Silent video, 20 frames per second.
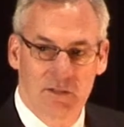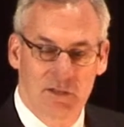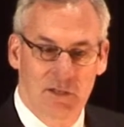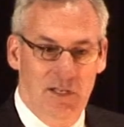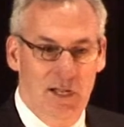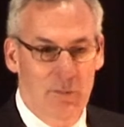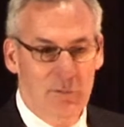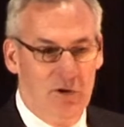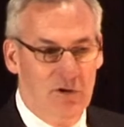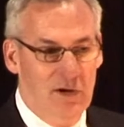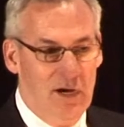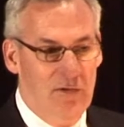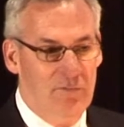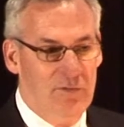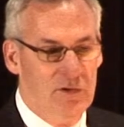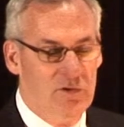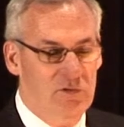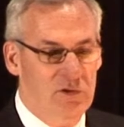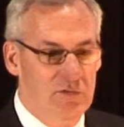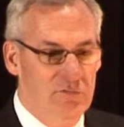The
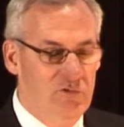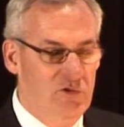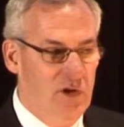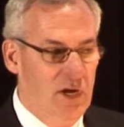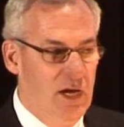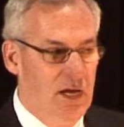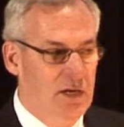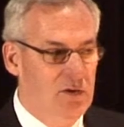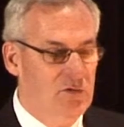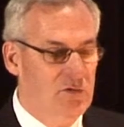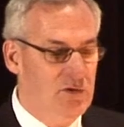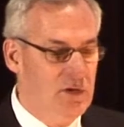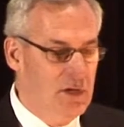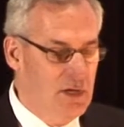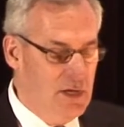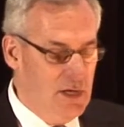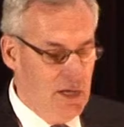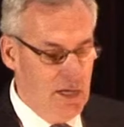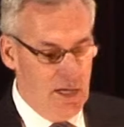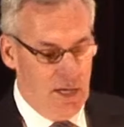demographics have changed.
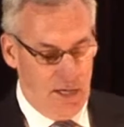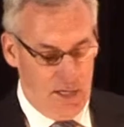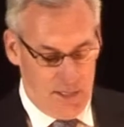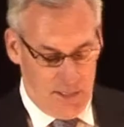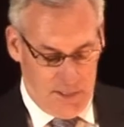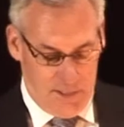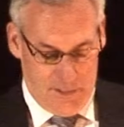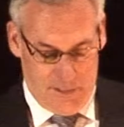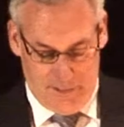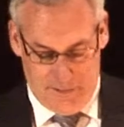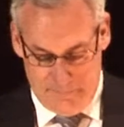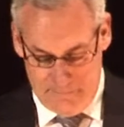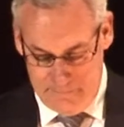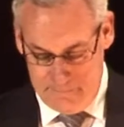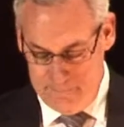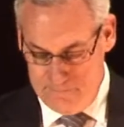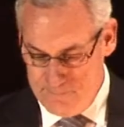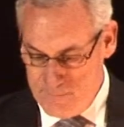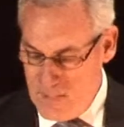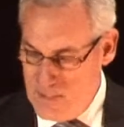
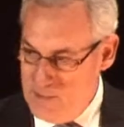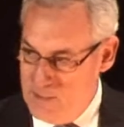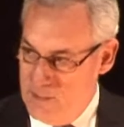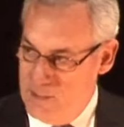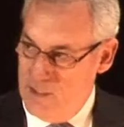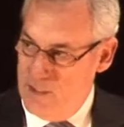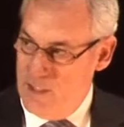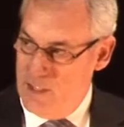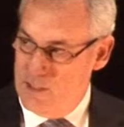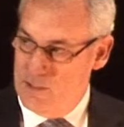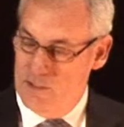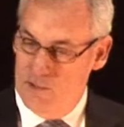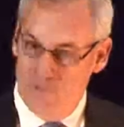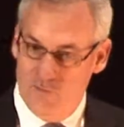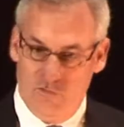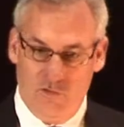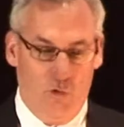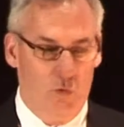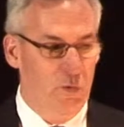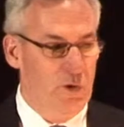Um,
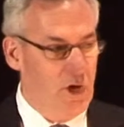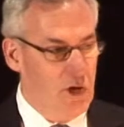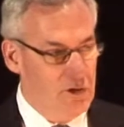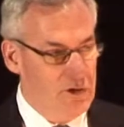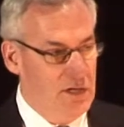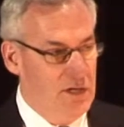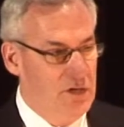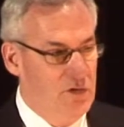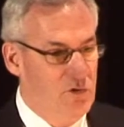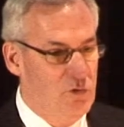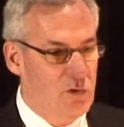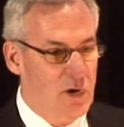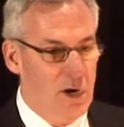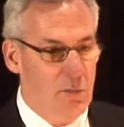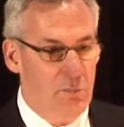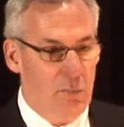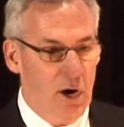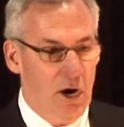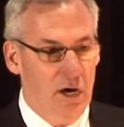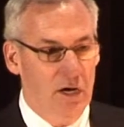so we all need to do
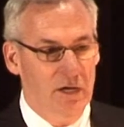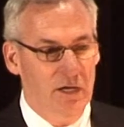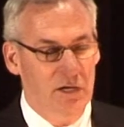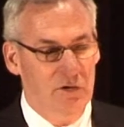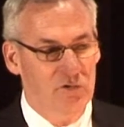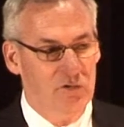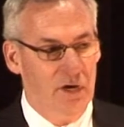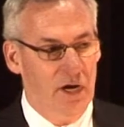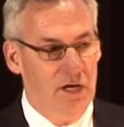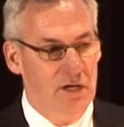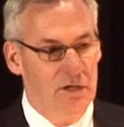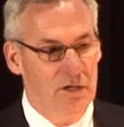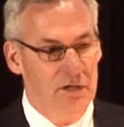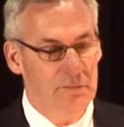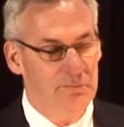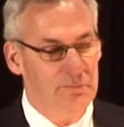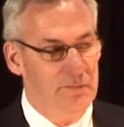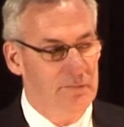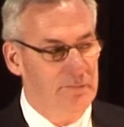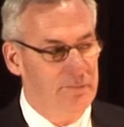our part in trying
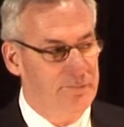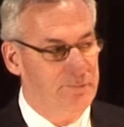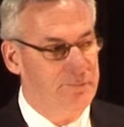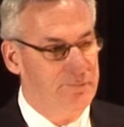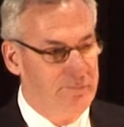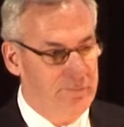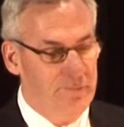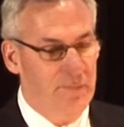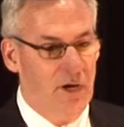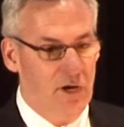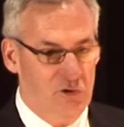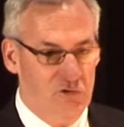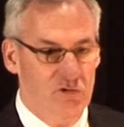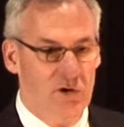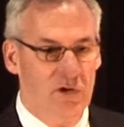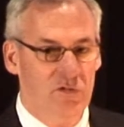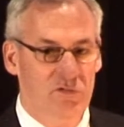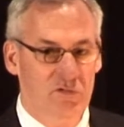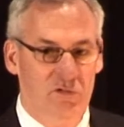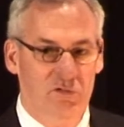to
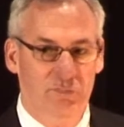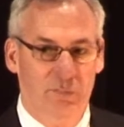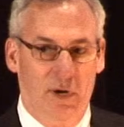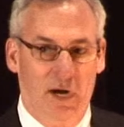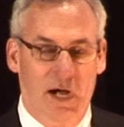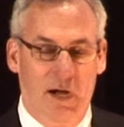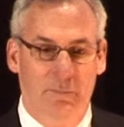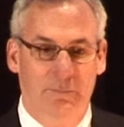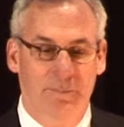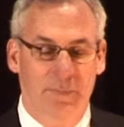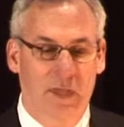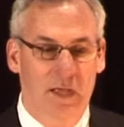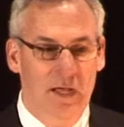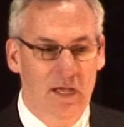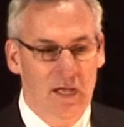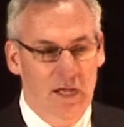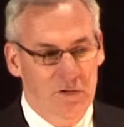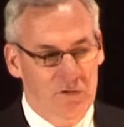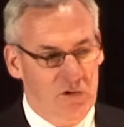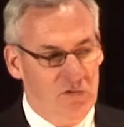address this problem.
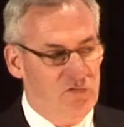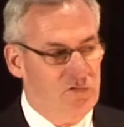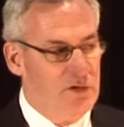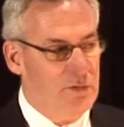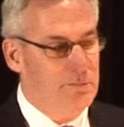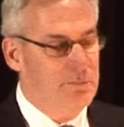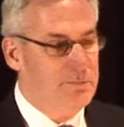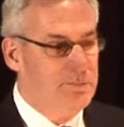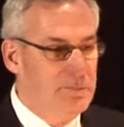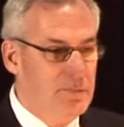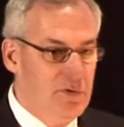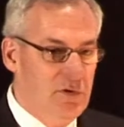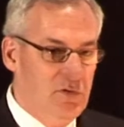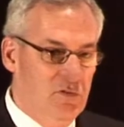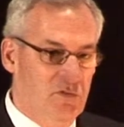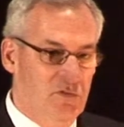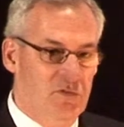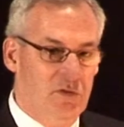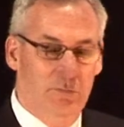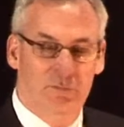Just some,
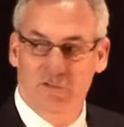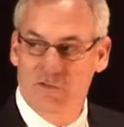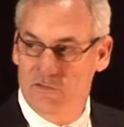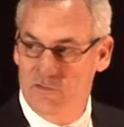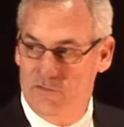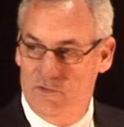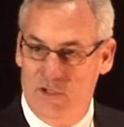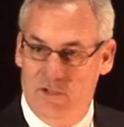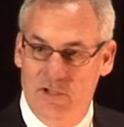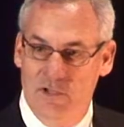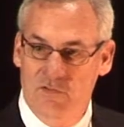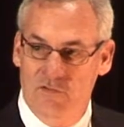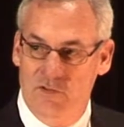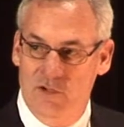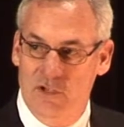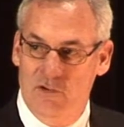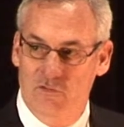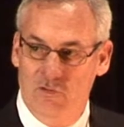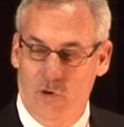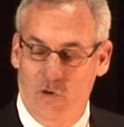some
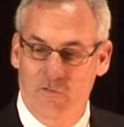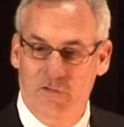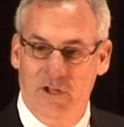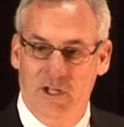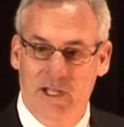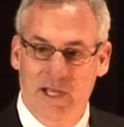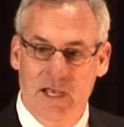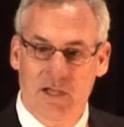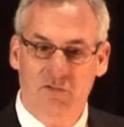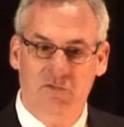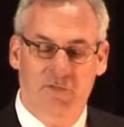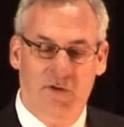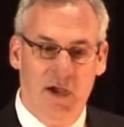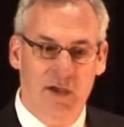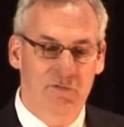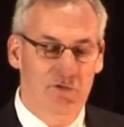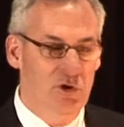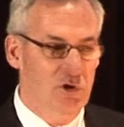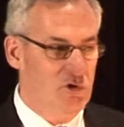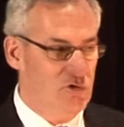statistics over the last
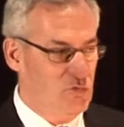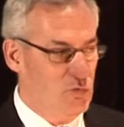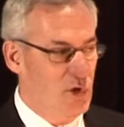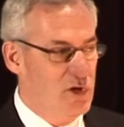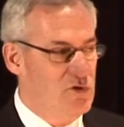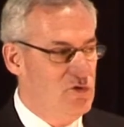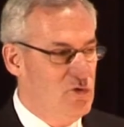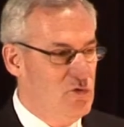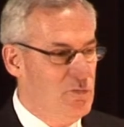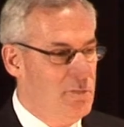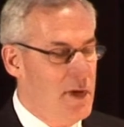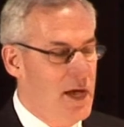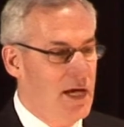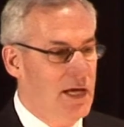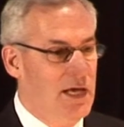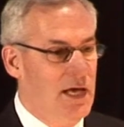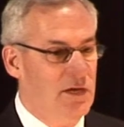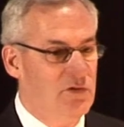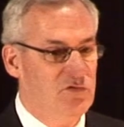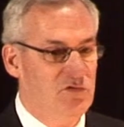five years, what
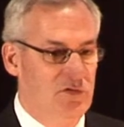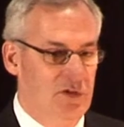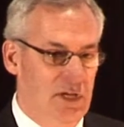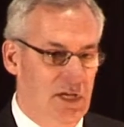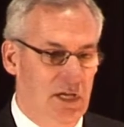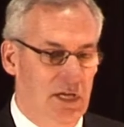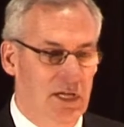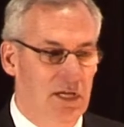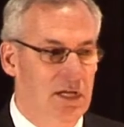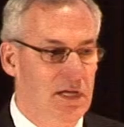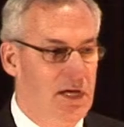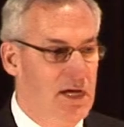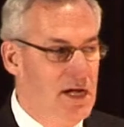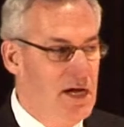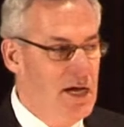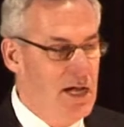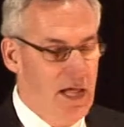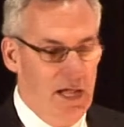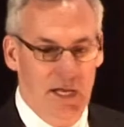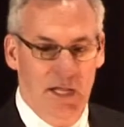DUMEG has seen,
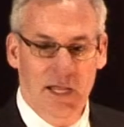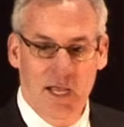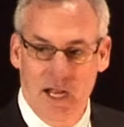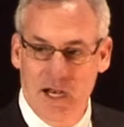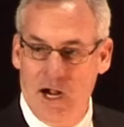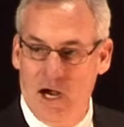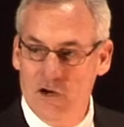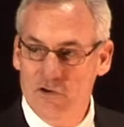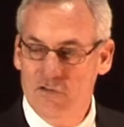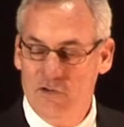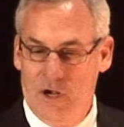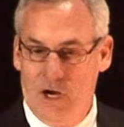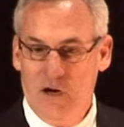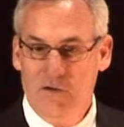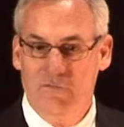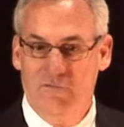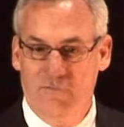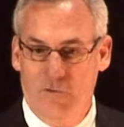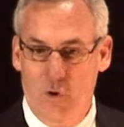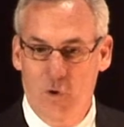and again, our,
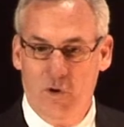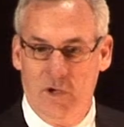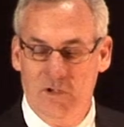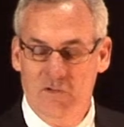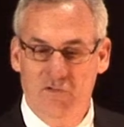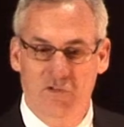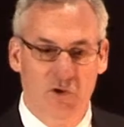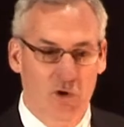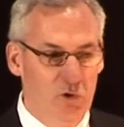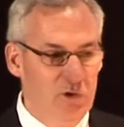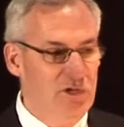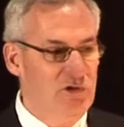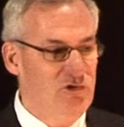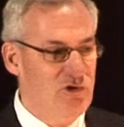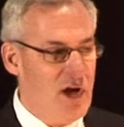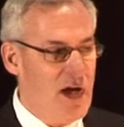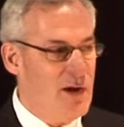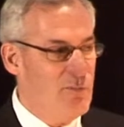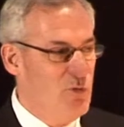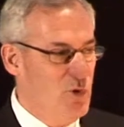our focus, the only
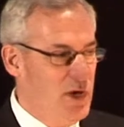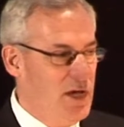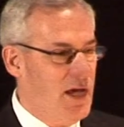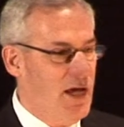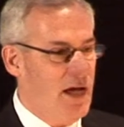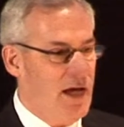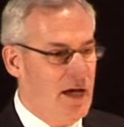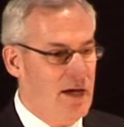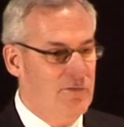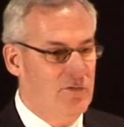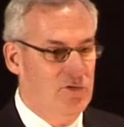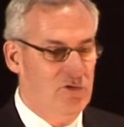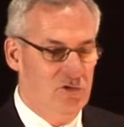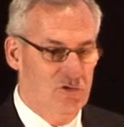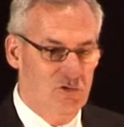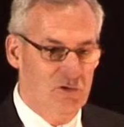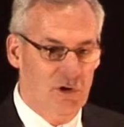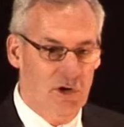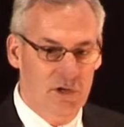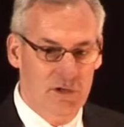job we have as
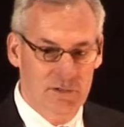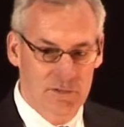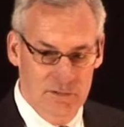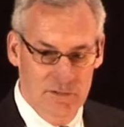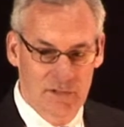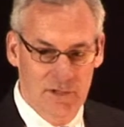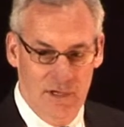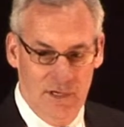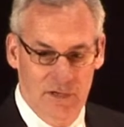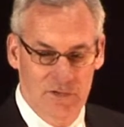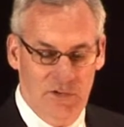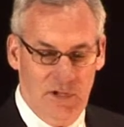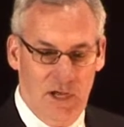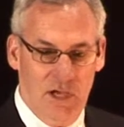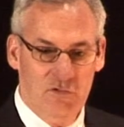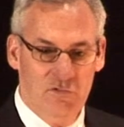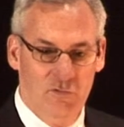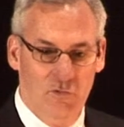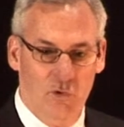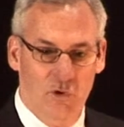a drug
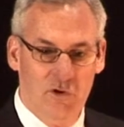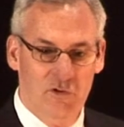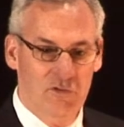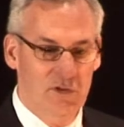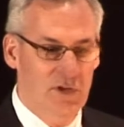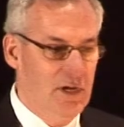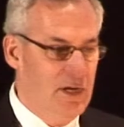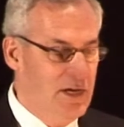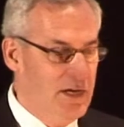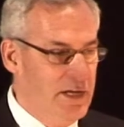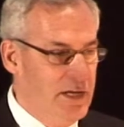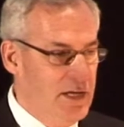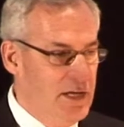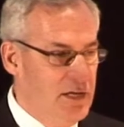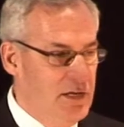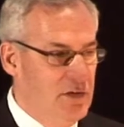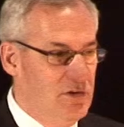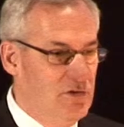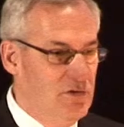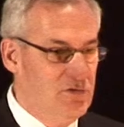task force
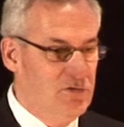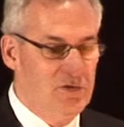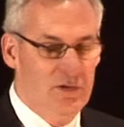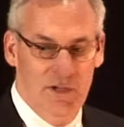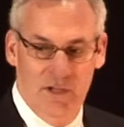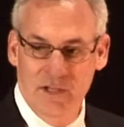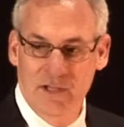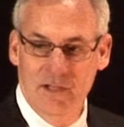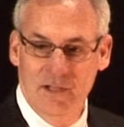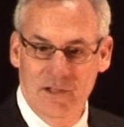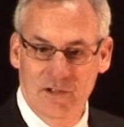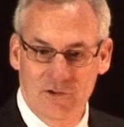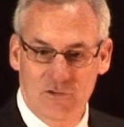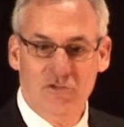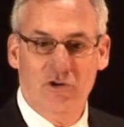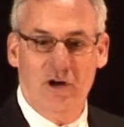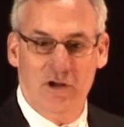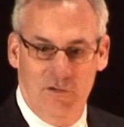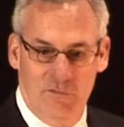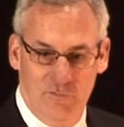is
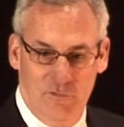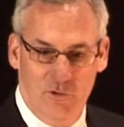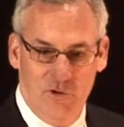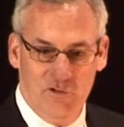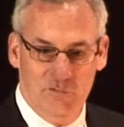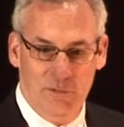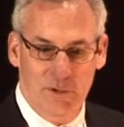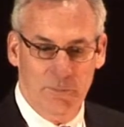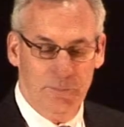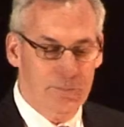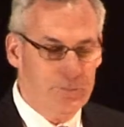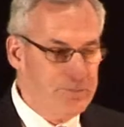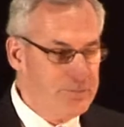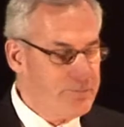drug enforcement.